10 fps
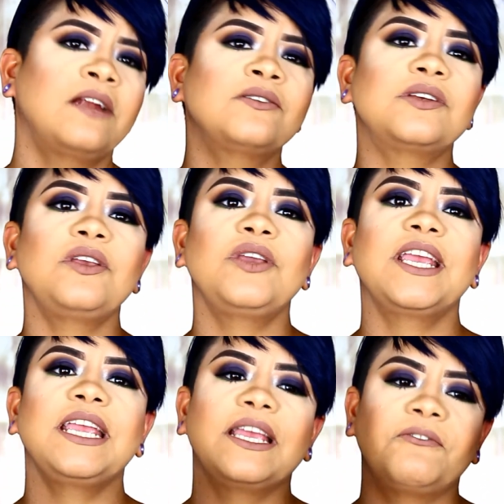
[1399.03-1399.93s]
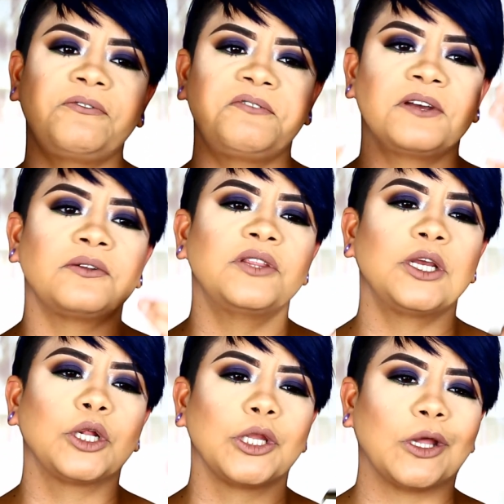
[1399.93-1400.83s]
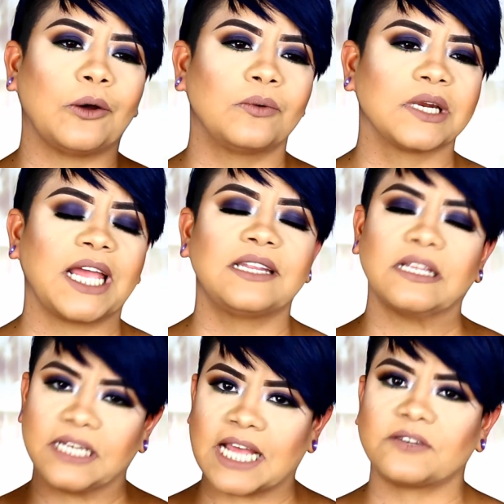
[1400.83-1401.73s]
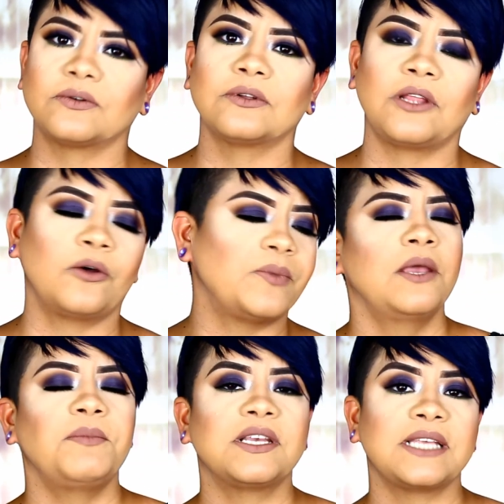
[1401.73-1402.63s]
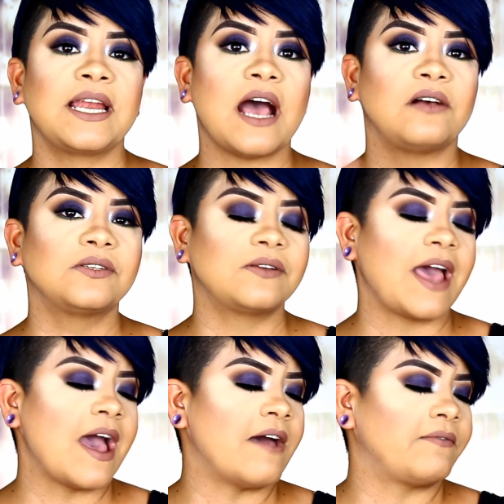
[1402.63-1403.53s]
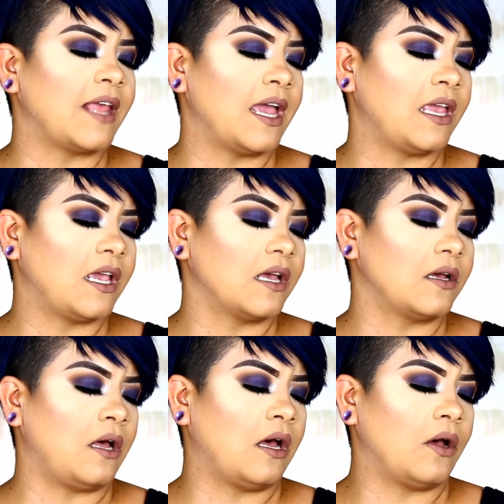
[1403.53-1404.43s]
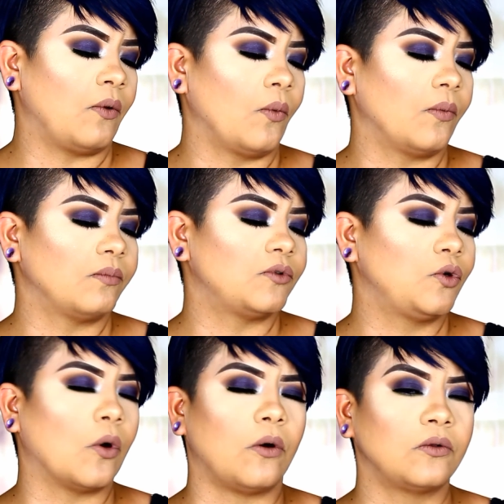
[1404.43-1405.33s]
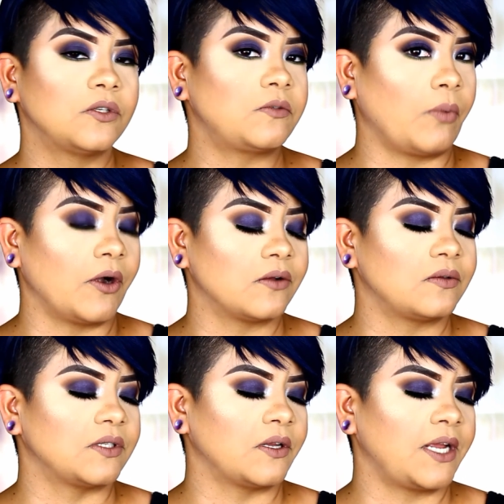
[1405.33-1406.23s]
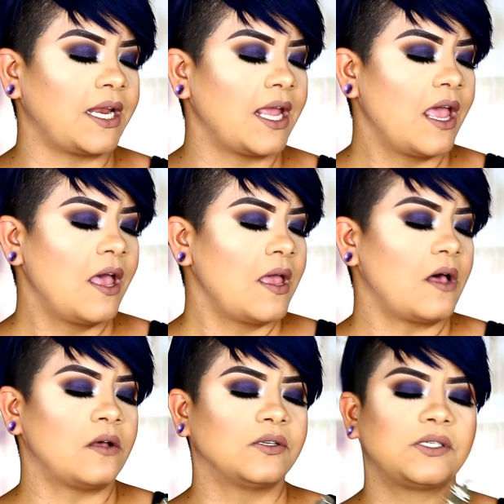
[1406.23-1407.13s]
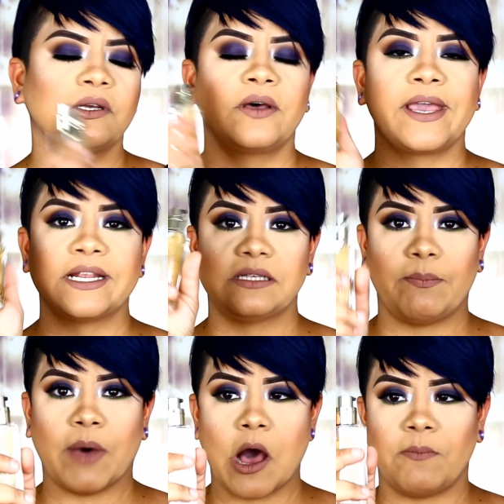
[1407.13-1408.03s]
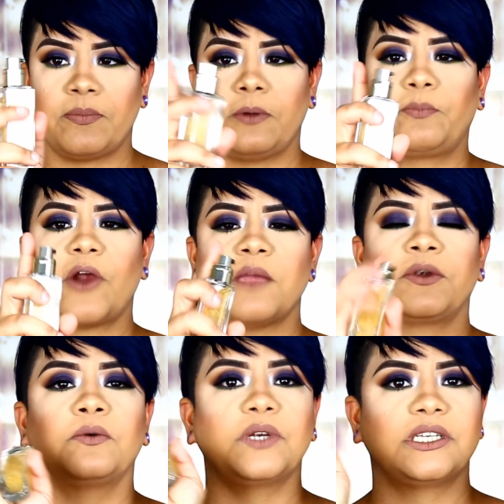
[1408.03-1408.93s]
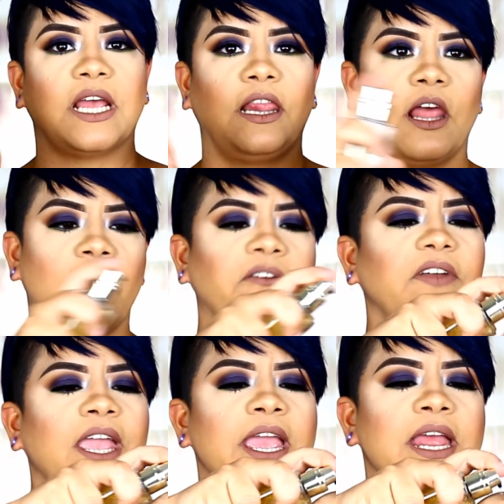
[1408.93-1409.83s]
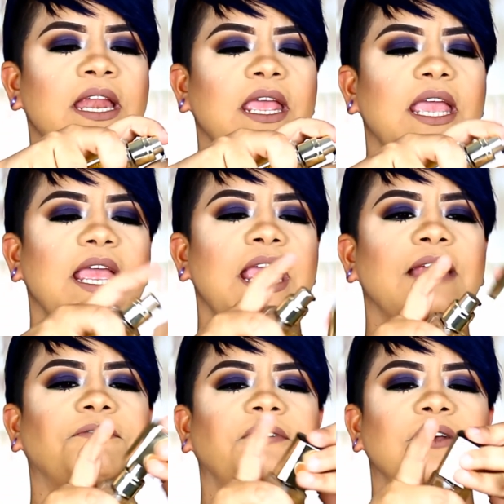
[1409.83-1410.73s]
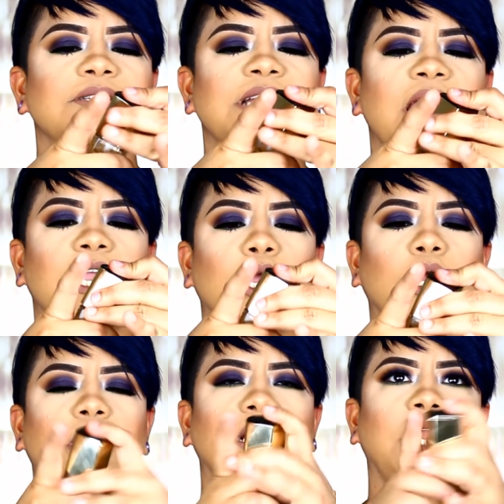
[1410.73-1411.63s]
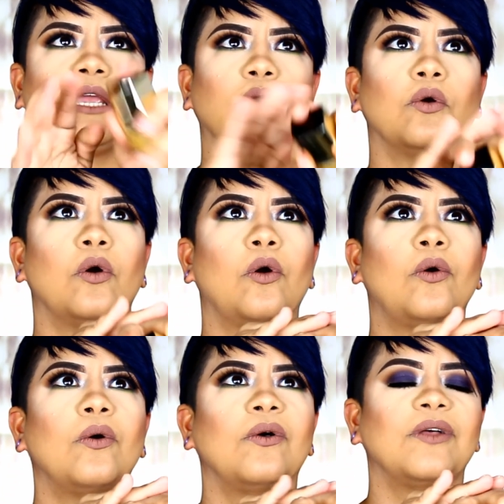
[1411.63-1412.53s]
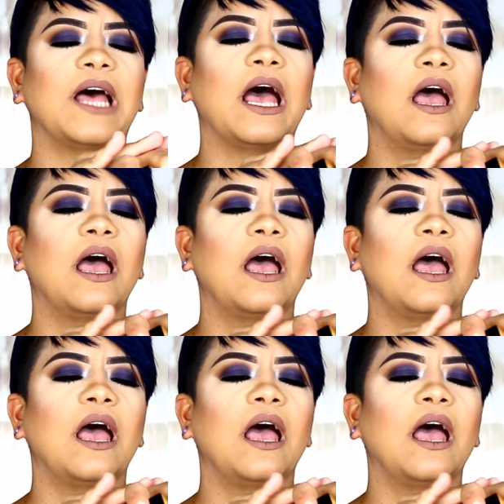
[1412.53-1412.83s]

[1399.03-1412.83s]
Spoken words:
And also you can feel the glow, like the natural glow, because it also have like gold sparkles on it. Also, it is a pump primer, which I love, and it feels like cool,